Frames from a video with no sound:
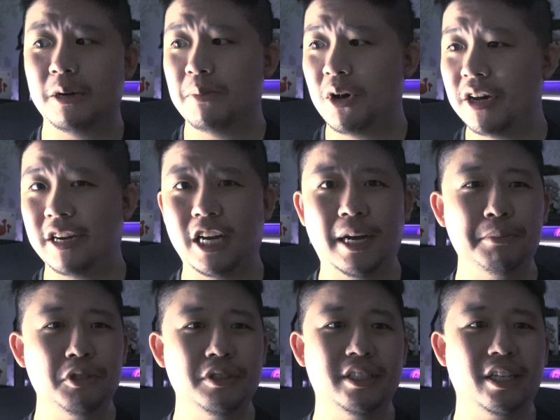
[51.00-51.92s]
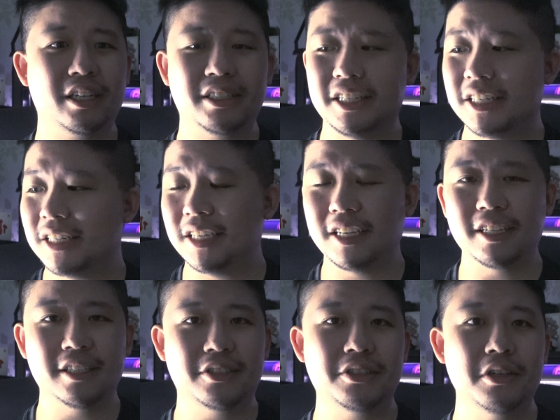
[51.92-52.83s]
Come on, up to 16
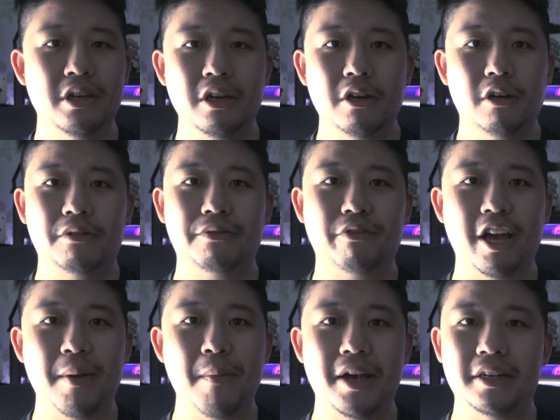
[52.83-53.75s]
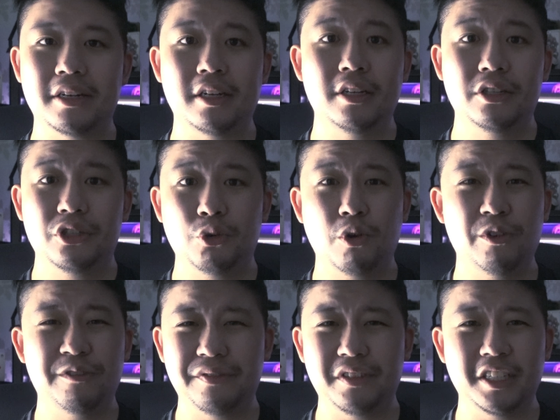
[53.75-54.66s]
gigs of RAM and
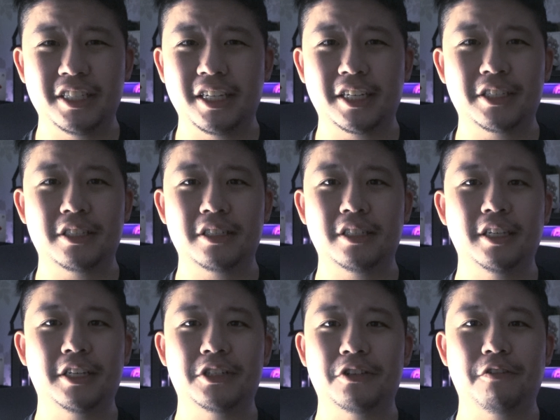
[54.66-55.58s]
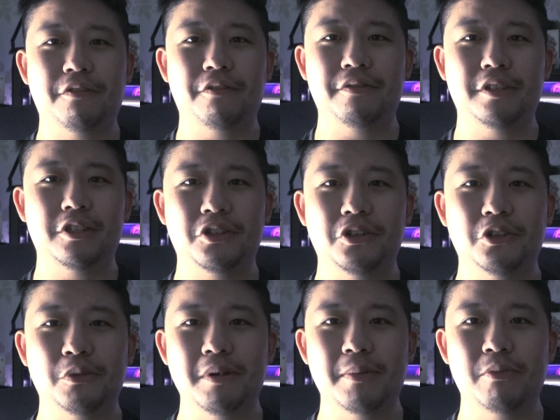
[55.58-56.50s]
256 gigs of
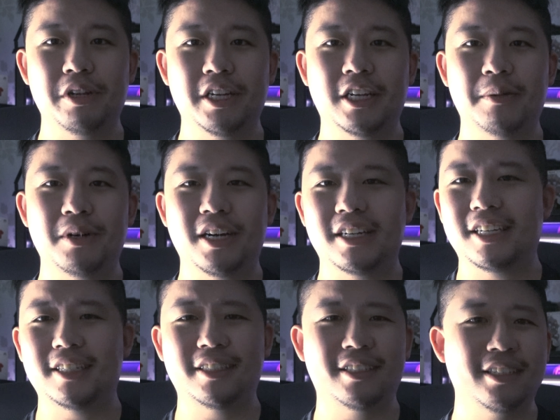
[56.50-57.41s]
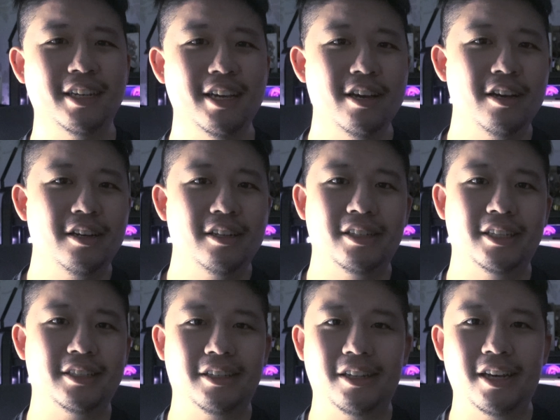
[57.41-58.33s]
internal memory. Come on, that's
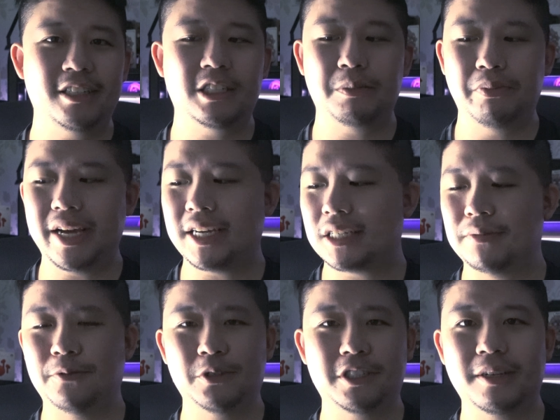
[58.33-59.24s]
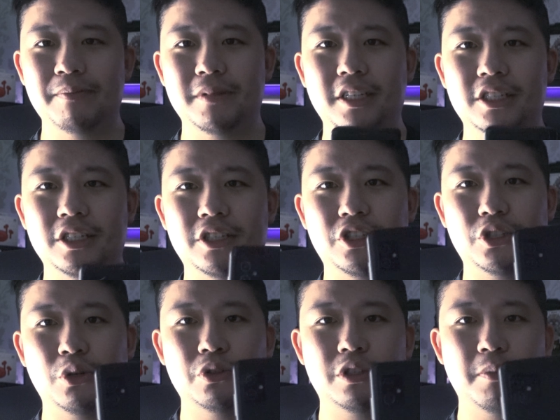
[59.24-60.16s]
a lot of specs for something just
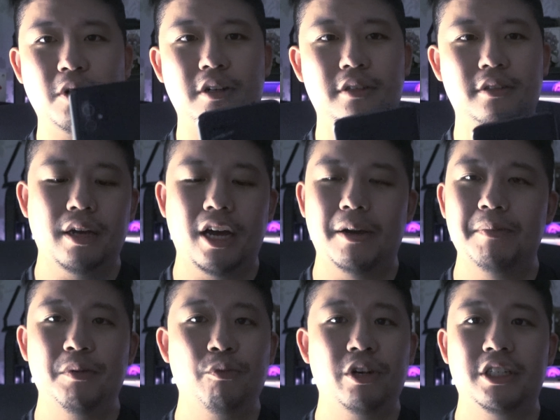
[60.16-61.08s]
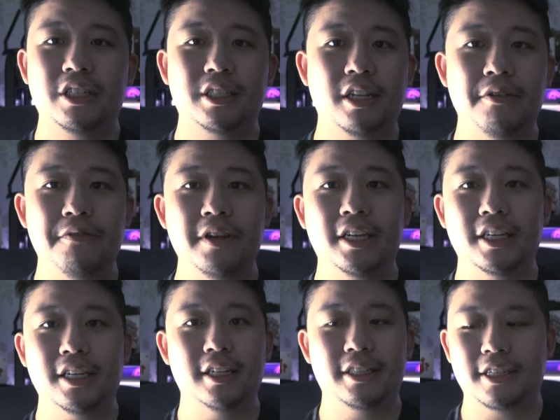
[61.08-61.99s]
so small. I mean, we're just
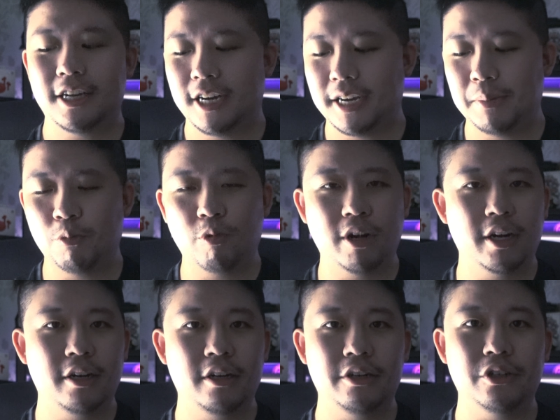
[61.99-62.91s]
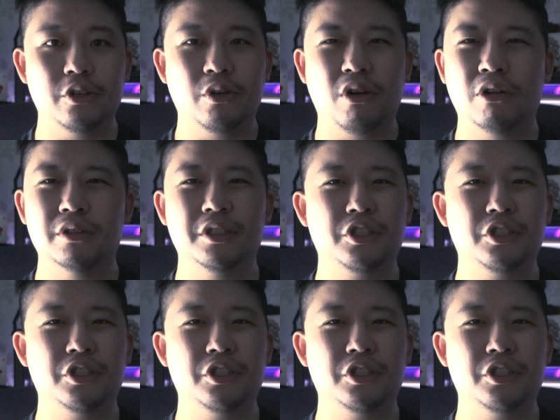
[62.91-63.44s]
living in a time where, all the